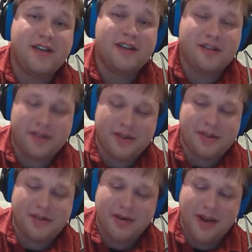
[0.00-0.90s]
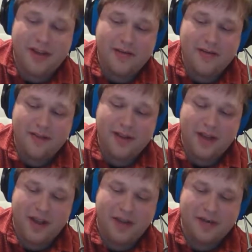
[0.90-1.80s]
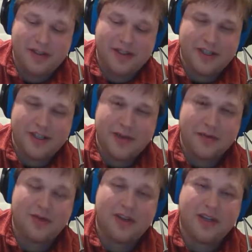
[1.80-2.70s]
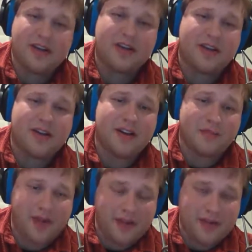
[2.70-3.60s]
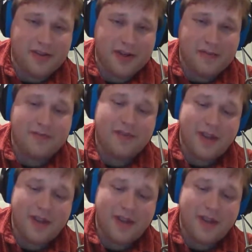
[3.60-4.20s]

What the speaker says: short story, which I hope to get done in a month or so,